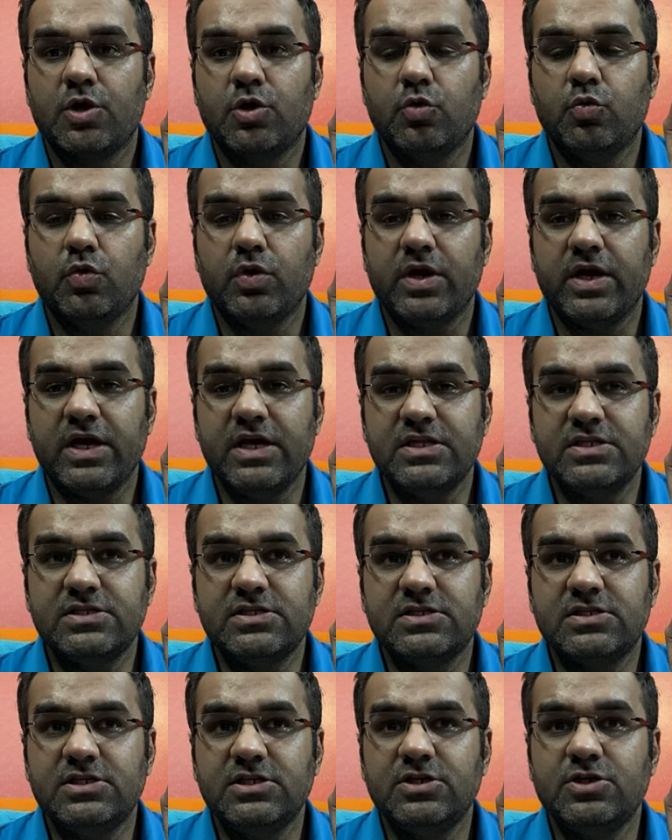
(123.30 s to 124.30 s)
to
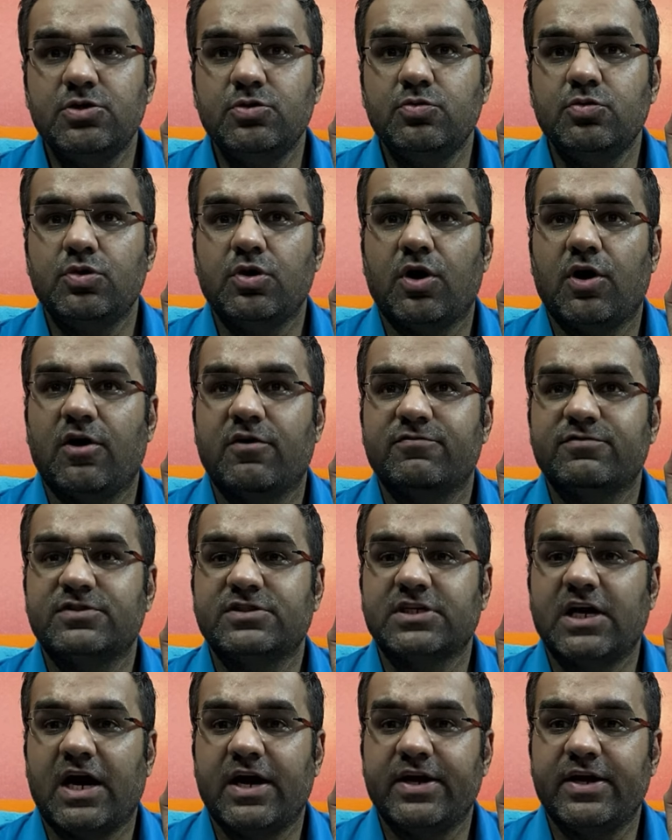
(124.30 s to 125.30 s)
Institute of
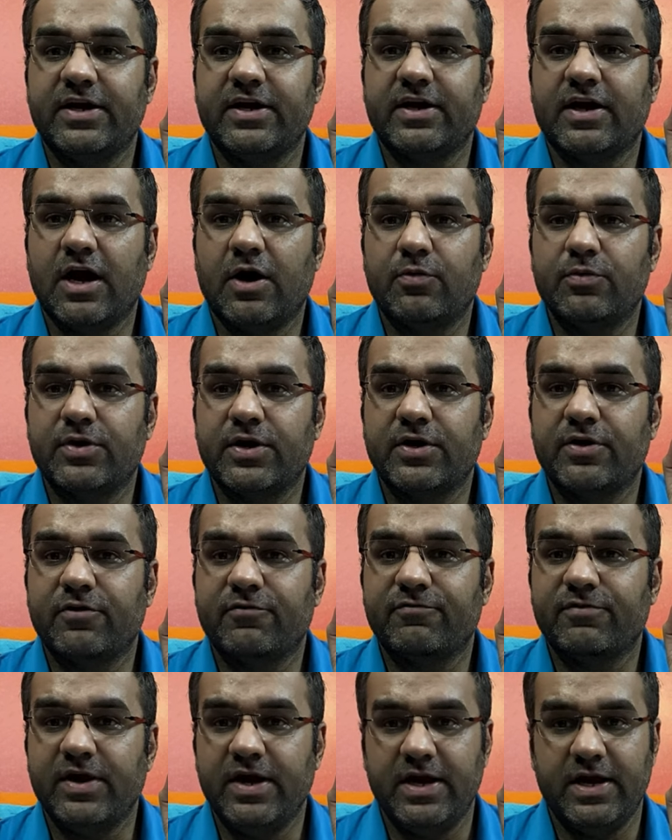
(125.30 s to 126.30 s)
Chartered Accountants
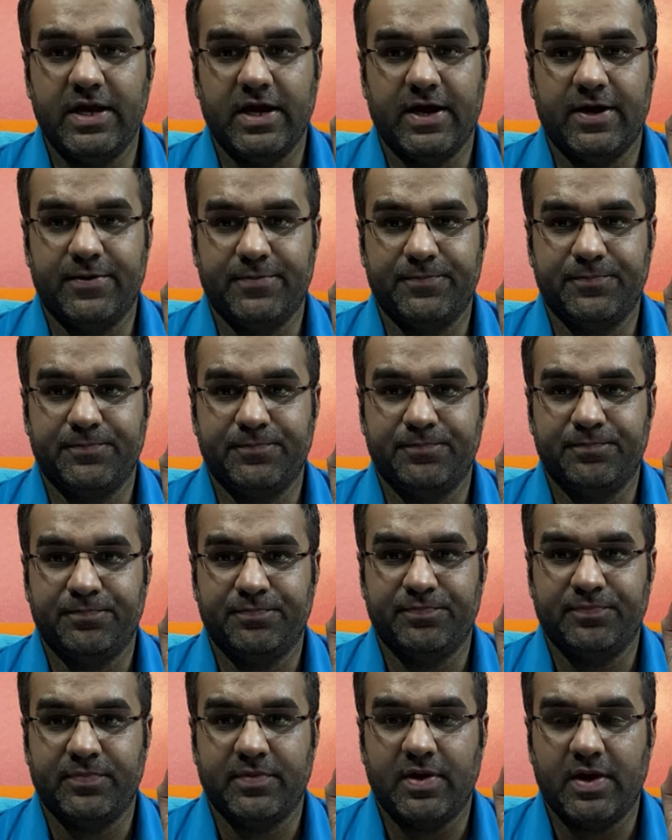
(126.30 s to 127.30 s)
of India
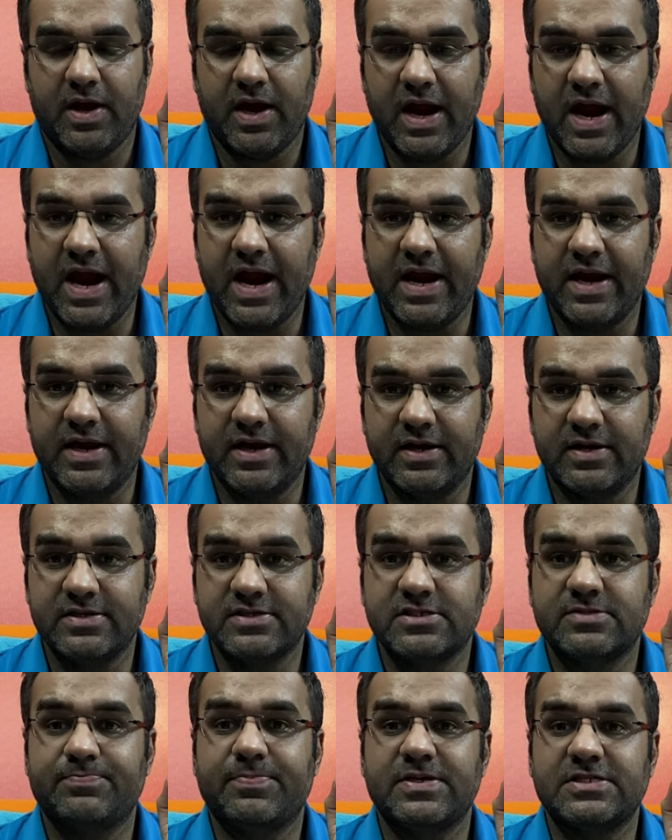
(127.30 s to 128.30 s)
and
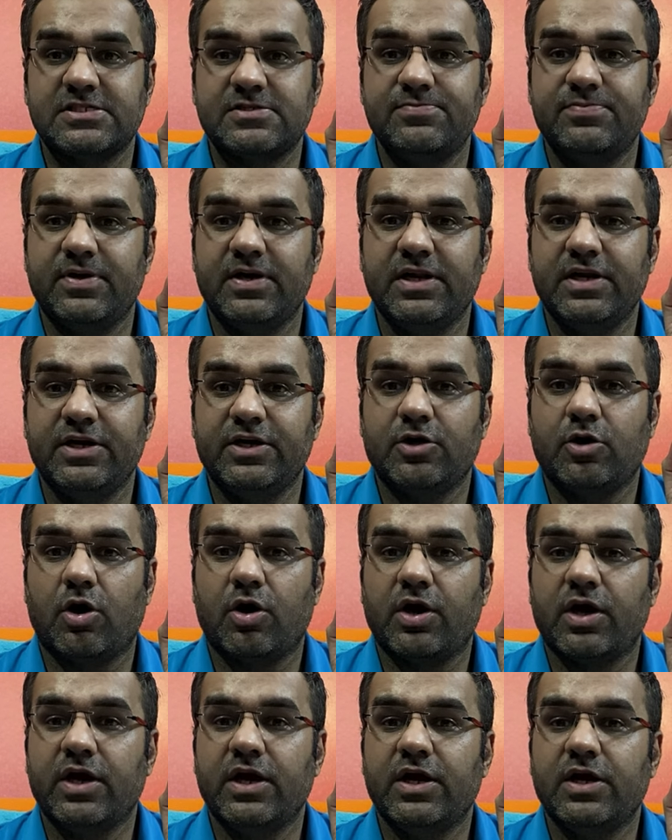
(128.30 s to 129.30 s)
specifically
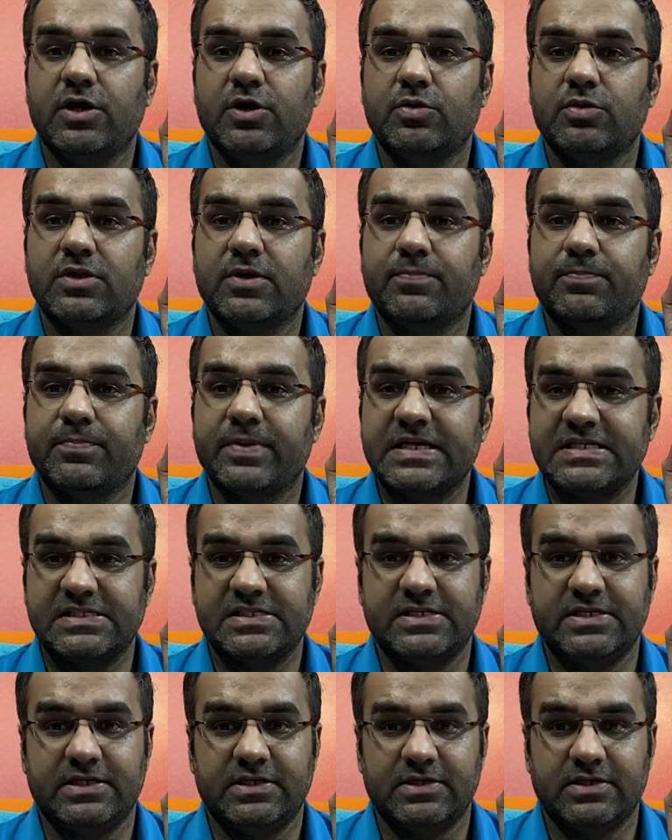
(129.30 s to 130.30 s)
talking to the
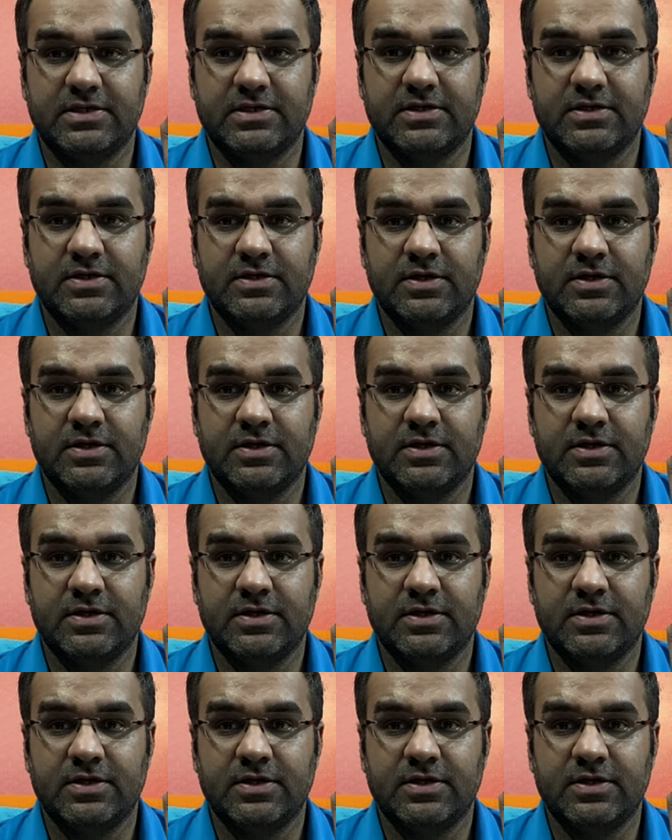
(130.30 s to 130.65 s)
president